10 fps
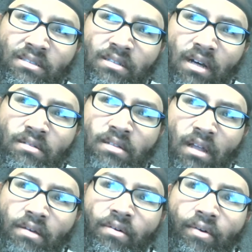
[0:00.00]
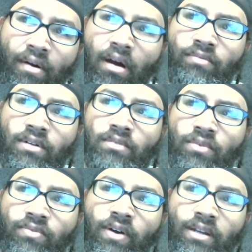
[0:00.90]
I was like, I really
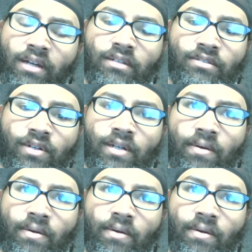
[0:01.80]
want to fight not to drink.